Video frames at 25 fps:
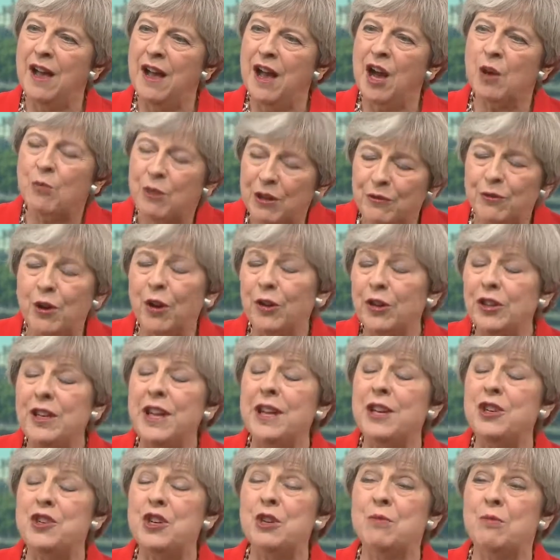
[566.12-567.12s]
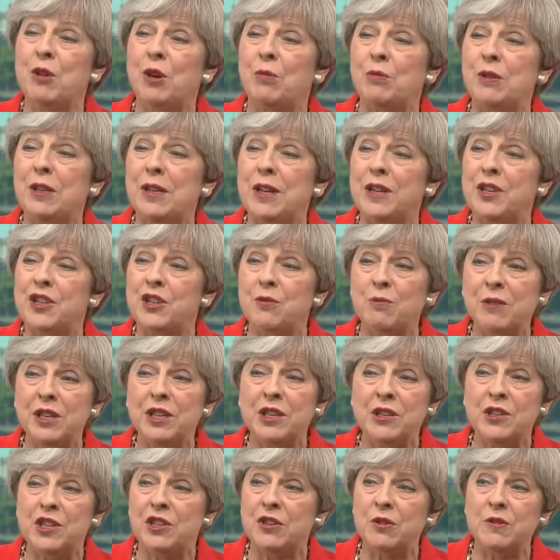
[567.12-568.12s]
And we've got an ageing population. We
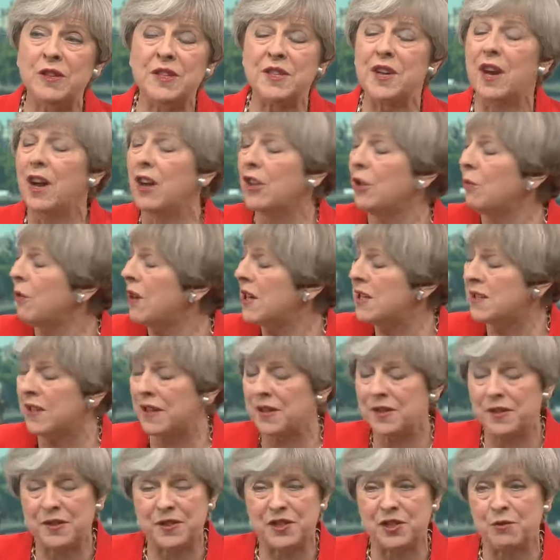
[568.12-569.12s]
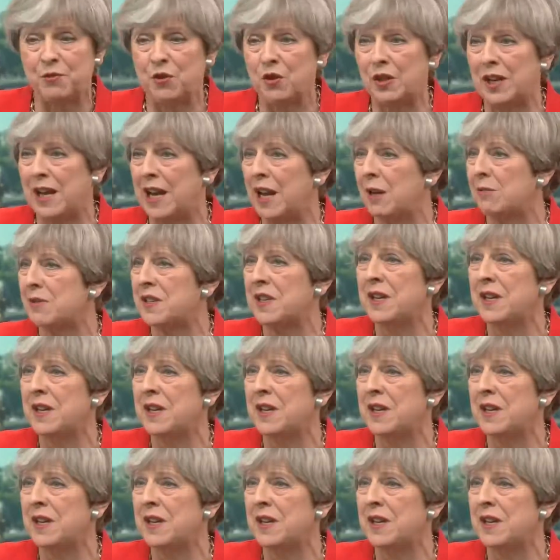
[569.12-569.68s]
need to do this. Otherwise, our system will collapse.